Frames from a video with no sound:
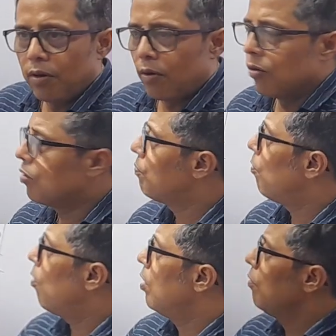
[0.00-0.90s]
on
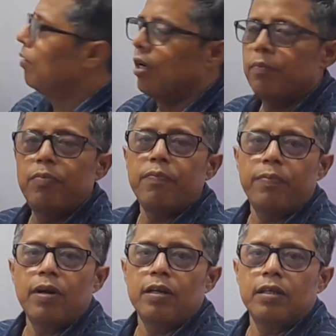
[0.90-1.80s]
spot, you can
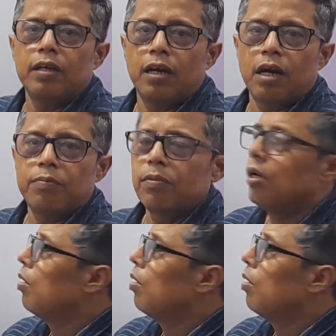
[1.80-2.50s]
prepare the graph